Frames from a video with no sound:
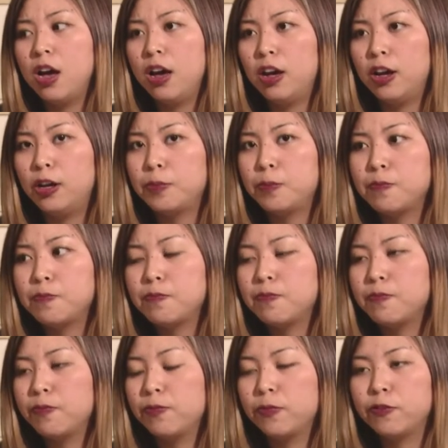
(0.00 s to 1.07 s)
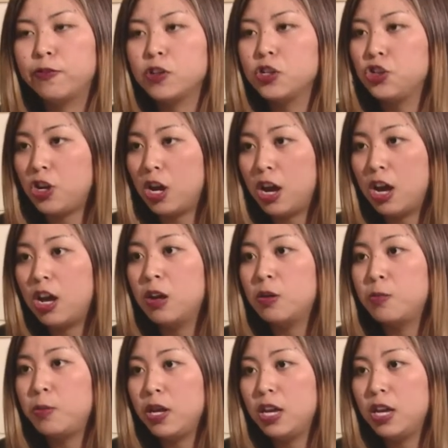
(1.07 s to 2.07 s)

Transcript: Mm-hmm. Um, for a job,